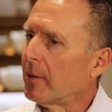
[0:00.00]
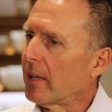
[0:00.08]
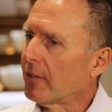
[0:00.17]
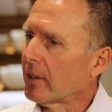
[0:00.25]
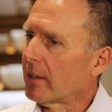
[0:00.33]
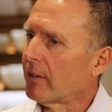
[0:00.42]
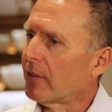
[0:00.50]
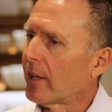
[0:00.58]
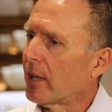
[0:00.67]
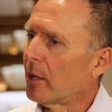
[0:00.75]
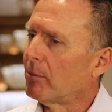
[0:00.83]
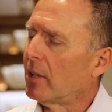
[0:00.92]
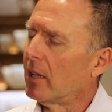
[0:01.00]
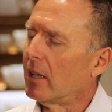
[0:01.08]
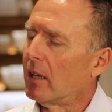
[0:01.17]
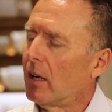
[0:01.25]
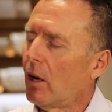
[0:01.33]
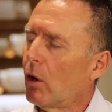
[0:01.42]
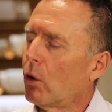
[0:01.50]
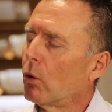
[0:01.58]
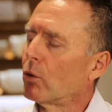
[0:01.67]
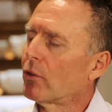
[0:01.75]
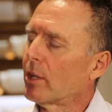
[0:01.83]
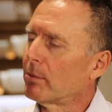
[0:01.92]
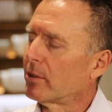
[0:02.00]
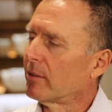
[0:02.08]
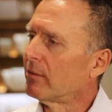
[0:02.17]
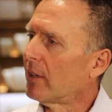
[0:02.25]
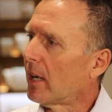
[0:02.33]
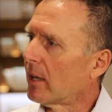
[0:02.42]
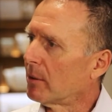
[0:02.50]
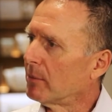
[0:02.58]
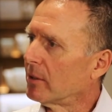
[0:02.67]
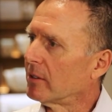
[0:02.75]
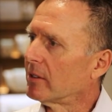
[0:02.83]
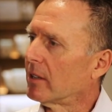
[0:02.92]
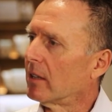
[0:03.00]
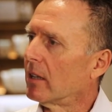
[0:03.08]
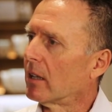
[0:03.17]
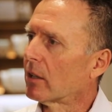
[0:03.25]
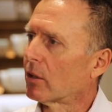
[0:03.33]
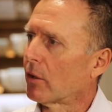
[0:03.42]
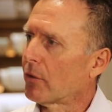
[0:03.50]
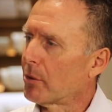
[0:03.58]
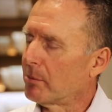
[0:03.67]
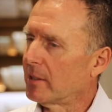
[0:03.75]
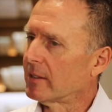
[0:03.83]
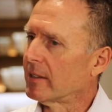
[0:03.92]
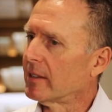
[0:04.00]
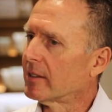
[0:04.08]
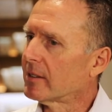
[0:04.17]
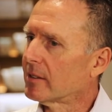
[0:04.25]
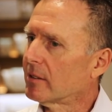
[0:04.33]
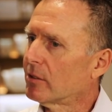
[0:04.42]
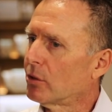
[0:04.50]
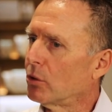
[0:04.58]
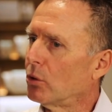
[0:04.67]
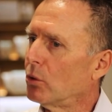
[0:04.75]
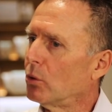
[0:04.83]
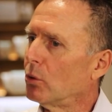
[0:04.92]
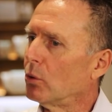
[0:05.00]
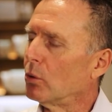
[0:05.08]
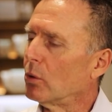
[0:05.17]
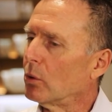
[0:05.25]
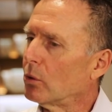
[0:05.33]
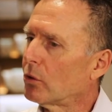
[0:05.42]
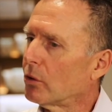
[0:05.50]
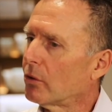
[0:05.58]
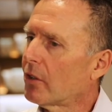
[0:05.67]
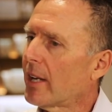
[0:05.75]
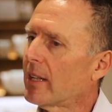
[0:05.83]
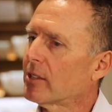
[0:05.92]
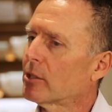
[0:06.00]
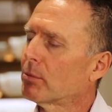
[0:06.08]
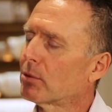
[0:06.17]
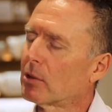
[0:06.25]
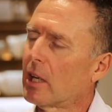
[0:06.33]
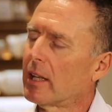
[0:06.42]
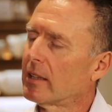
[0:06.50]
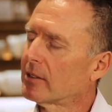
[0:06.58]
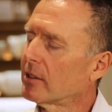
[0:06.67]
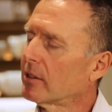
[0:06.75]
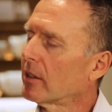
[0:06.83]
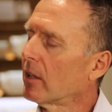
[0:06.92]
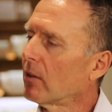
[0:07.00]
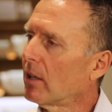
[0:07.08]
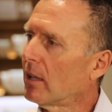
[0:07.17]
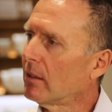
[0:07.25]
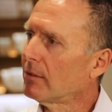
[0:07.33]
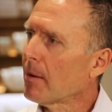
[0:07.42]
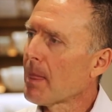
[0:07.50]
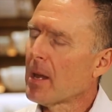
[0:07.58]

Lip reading: basically set up a whole separate environment across the business to test prior to the go live.